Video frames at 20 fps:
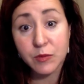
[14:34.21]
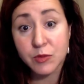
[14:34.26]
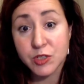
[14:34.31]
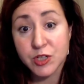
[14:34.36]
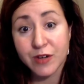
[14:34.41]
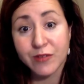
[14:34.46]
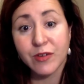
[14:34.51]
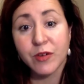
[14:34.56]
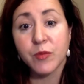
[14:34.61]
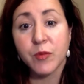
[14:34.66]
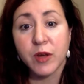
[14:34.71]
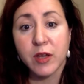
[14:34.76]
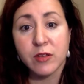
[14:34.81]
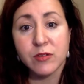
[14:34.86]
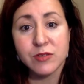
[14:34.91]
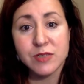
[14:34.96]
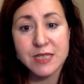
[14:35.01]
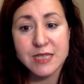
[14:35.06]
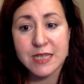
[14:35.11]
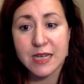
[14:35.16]
whichever way
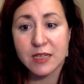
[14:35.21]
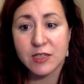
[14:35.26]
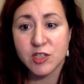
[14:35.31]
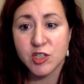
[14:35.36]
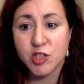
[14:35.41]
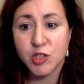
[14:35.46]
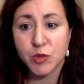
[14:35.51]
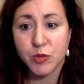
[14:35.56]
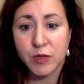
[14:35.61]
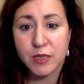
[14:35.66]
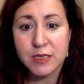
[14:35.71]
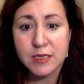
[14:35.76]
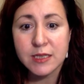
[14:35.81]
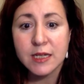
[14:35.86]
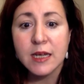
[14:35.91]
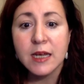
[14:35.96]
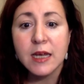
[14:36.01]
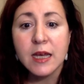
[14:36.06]
you decide to do it.